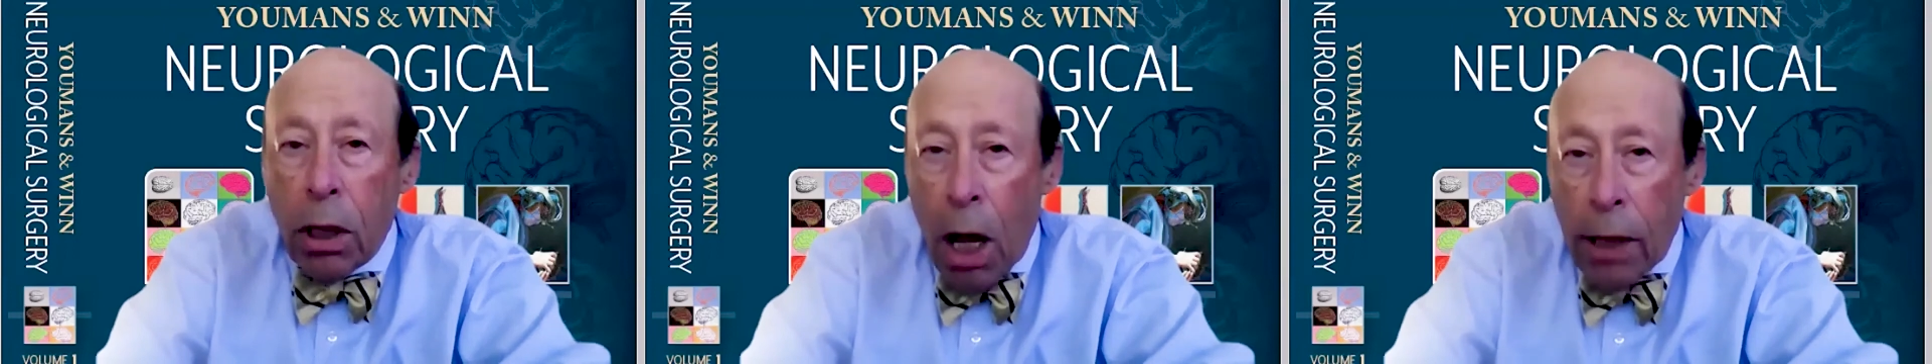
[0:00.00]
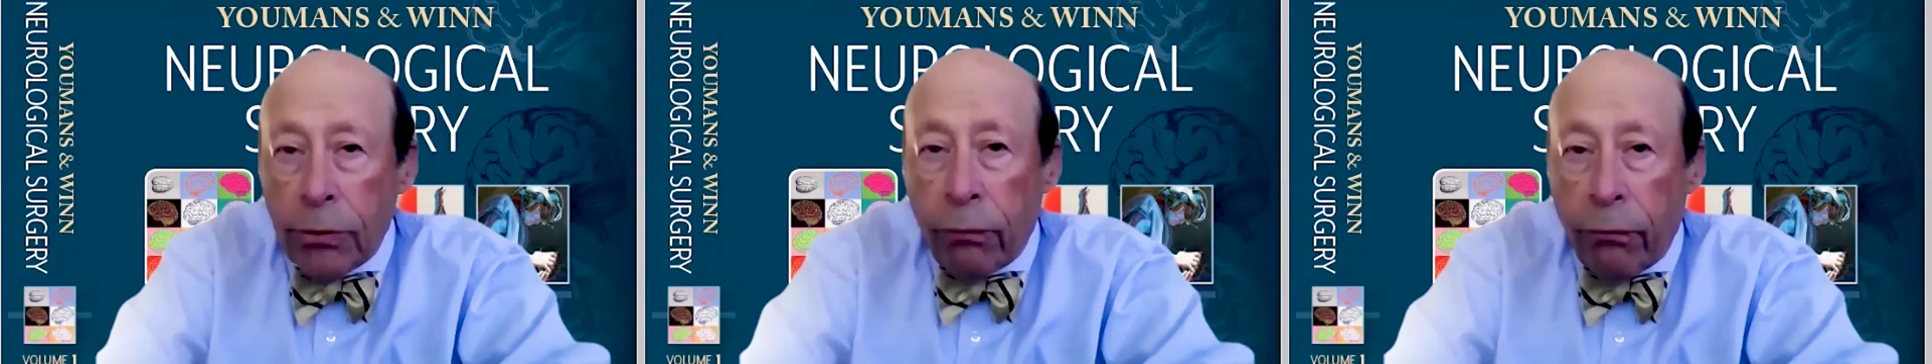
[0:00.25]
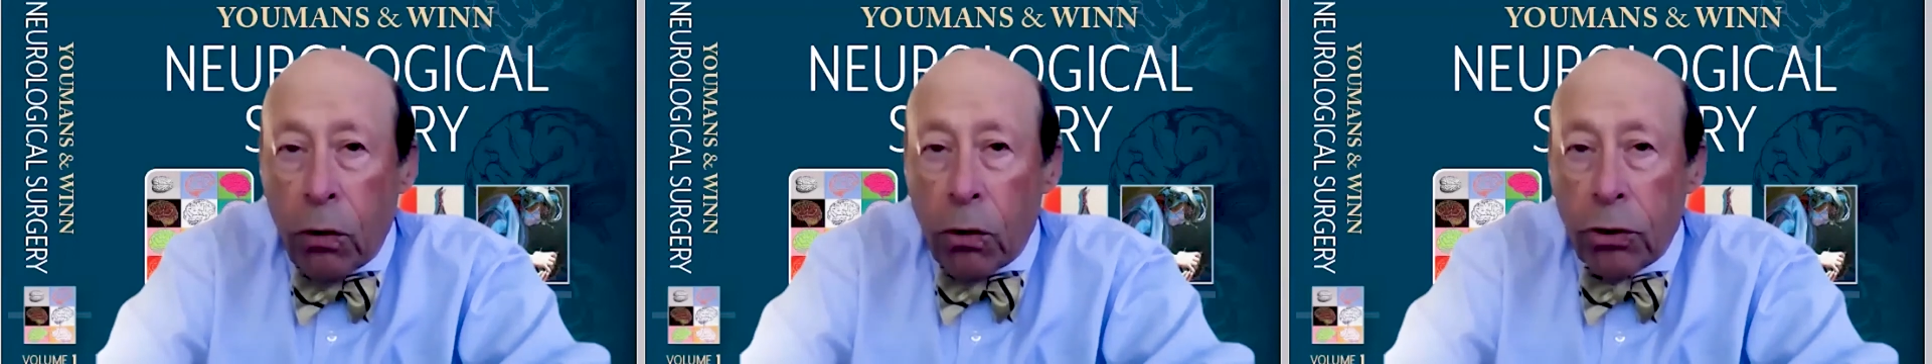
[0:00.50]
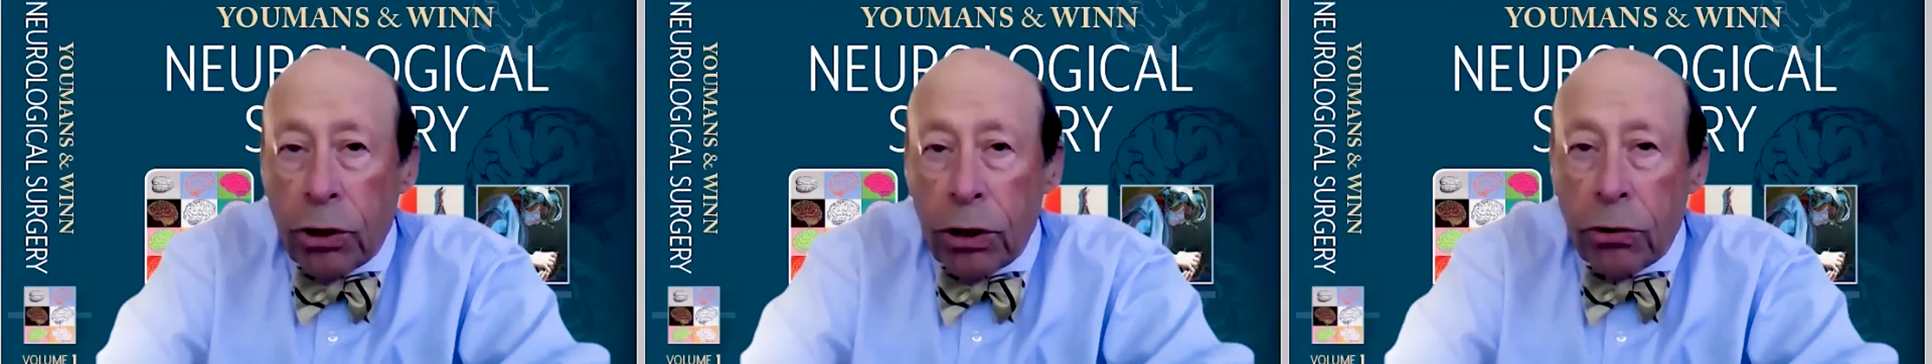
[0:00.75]

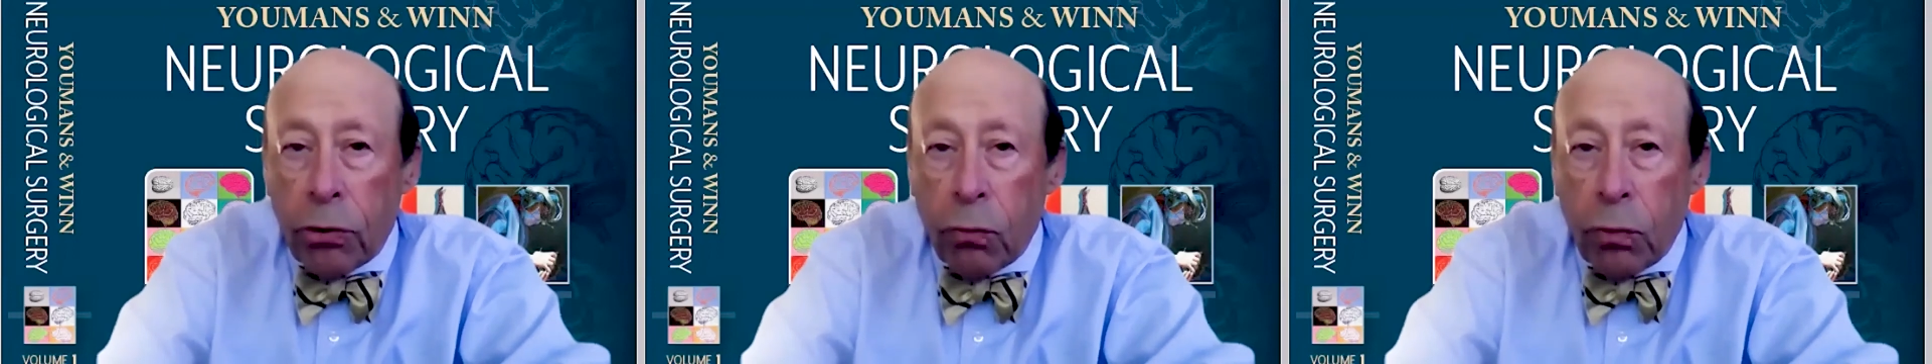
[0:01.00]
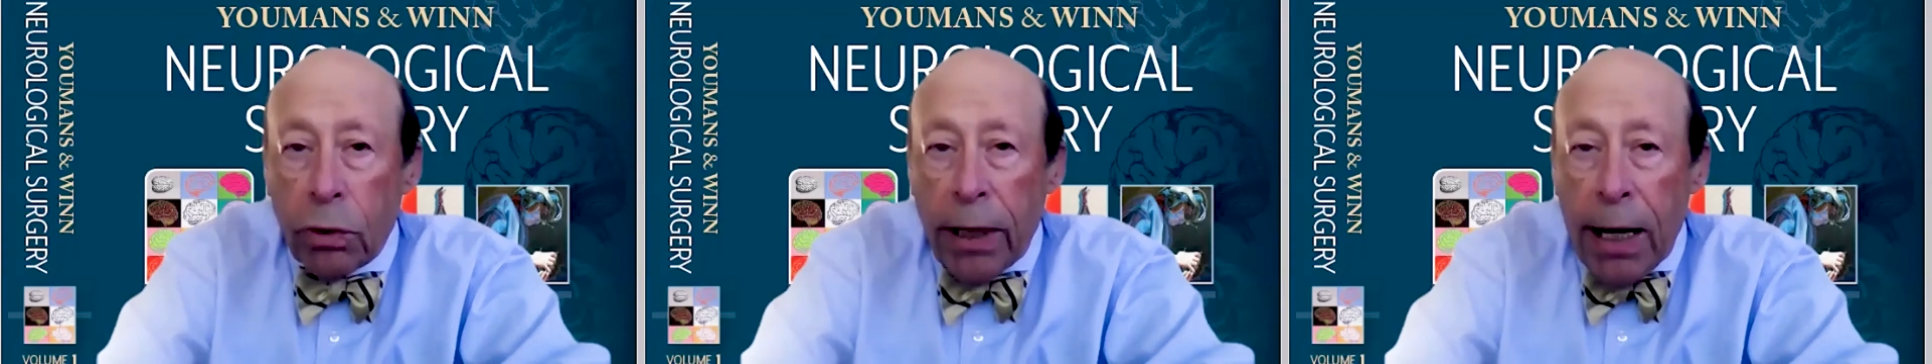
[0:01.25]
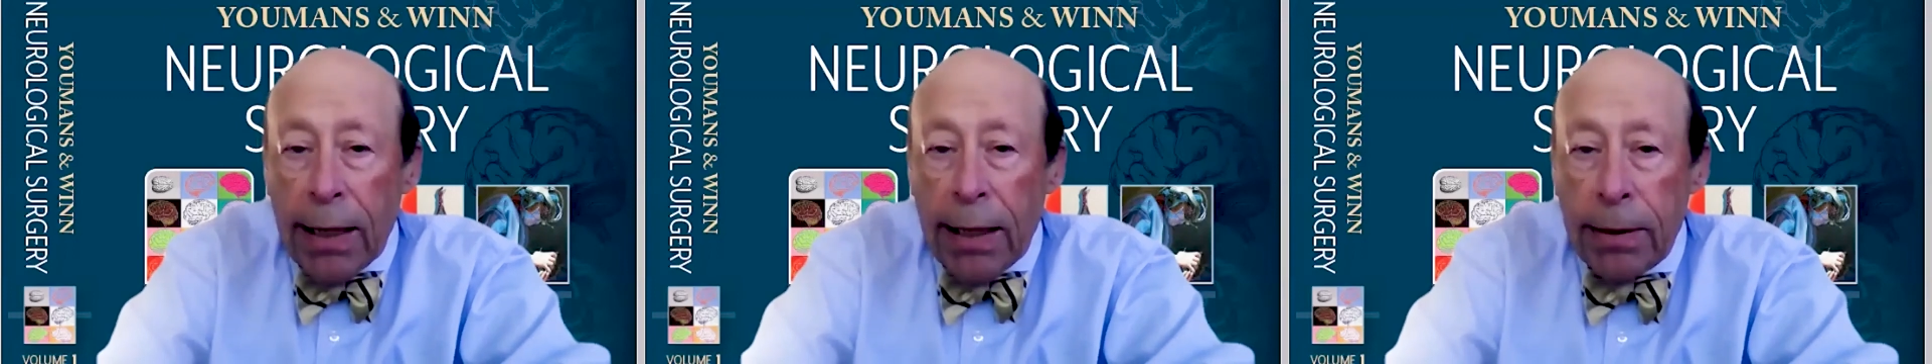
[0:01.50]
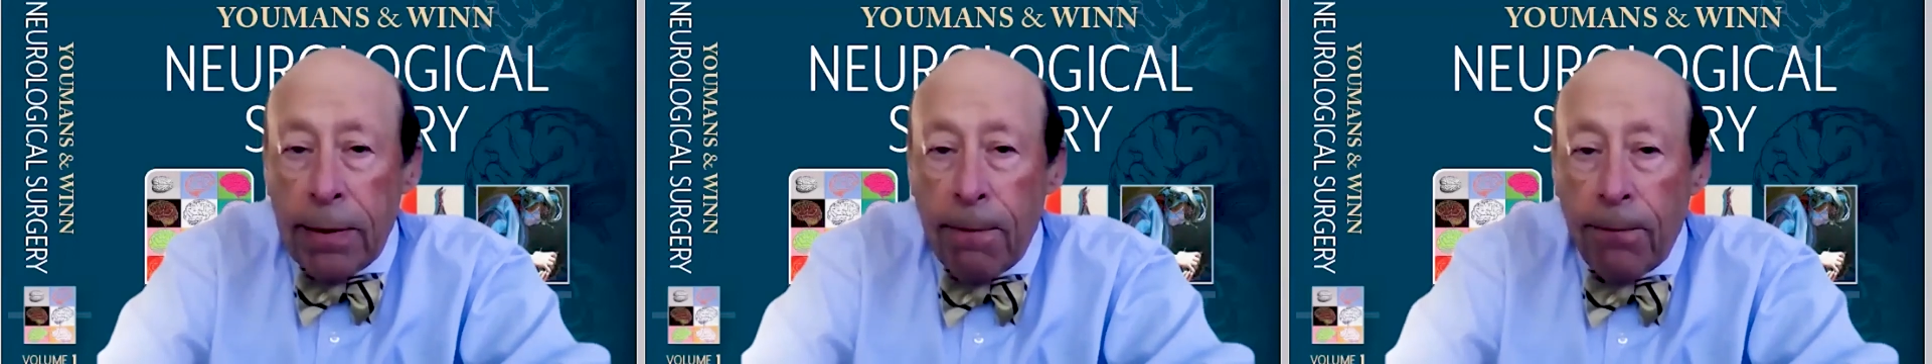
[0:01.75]
controversies
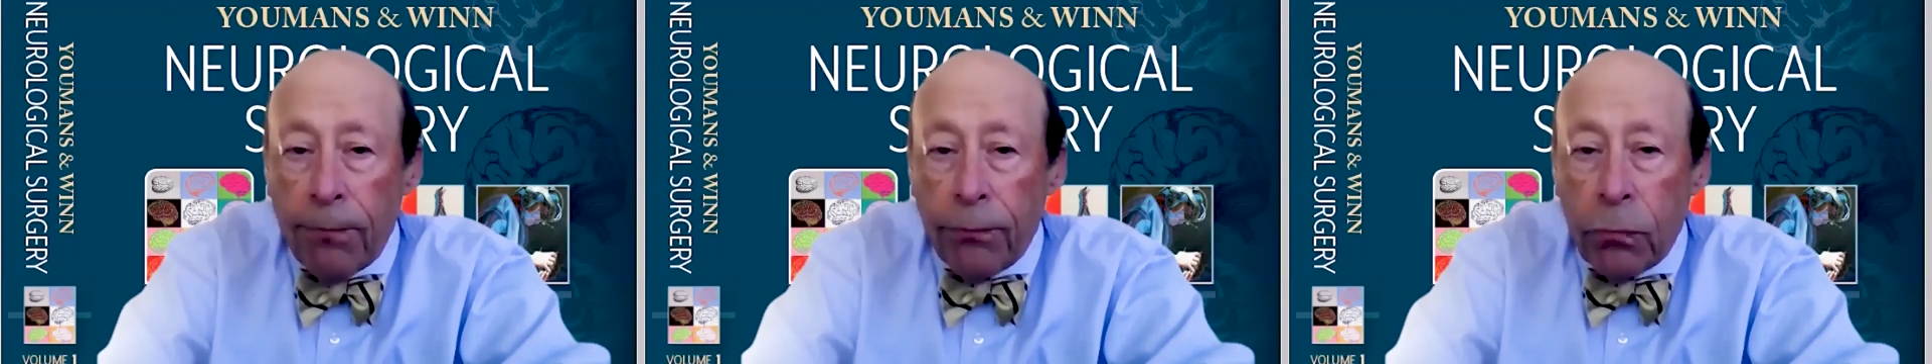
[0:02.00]
related